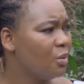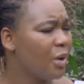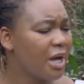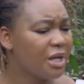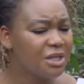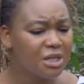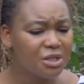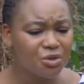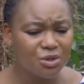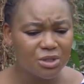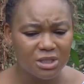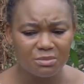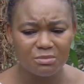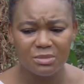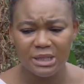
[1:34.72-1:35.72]
Why are they
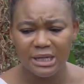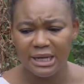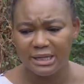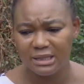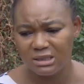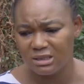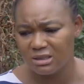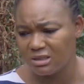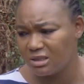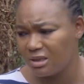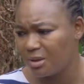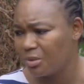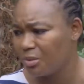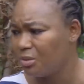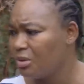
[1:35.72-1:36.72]
treating me like this
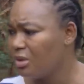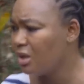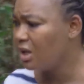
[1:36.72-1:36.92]
now?